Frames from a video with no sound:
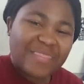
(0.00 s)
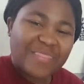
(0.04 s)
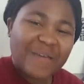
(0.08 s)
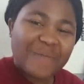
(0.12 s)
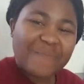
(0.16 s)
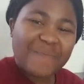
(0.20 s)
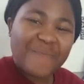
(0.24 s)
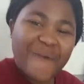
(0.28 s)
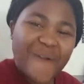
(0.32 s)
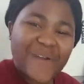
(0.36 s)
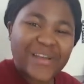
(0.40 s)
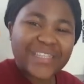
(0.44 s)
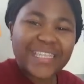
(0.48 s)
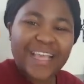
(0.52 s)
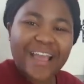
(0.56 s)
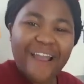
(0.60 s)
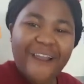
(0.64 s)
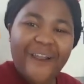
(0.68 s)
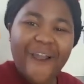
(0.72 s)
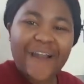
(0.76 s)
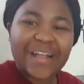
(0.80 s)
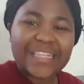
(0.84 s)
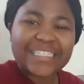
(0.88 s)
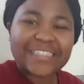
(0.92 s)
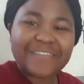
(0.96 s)
the pros and
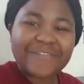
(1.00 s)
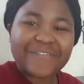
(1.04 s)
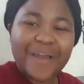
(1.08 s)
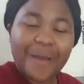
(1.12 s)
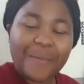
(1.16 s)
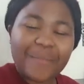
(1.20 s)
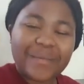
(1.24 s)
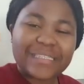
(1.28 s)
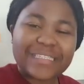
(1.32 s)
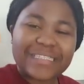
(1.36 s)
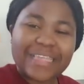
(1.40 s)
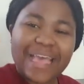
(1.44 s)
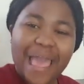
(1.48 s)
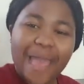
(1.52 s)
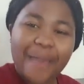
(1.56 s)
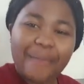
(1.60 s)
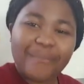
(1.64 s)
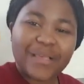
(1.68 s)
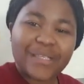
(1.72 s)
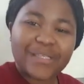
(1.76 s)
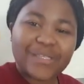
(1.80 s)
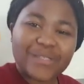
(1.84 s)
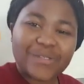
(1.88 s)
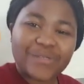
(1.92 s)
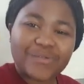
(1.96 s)
cons of coming to
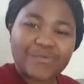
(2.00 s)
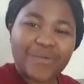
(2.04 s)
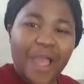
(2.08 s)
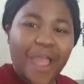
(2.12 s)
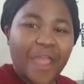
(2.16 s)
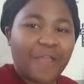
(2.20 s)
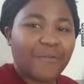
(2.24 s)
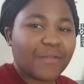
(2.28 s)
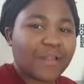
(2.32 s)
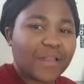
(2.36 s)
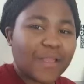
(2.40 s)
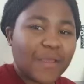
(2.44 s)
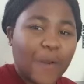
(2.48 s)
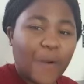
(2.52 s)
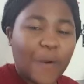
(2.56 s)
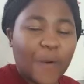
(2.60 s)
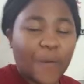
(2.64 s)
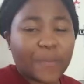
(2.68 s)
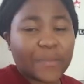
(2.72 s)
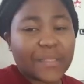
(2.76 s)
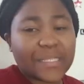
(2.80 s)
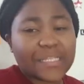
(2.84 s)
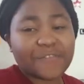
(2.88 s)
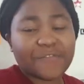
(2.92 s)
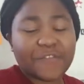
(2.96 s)
MSU. I really
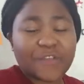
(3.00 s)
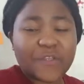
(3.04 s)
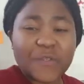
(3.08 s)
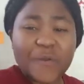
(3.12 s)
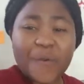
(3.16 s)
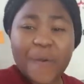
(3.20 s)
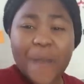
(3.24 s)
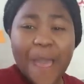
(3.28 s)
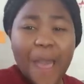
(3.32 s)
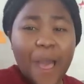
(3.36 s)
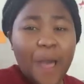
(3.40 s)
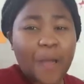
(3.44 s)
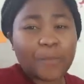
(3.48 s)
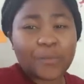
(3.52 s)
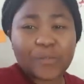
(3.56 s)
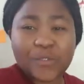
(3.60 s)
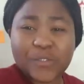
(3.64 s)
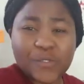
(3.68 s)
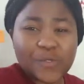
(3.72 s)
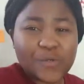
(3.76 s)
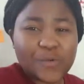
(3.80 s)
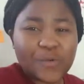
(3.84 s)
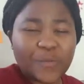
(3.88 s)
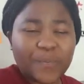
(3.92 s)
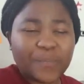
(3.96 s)
hope this video
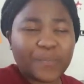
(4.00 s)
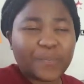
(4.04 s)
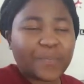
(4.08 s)
helped you.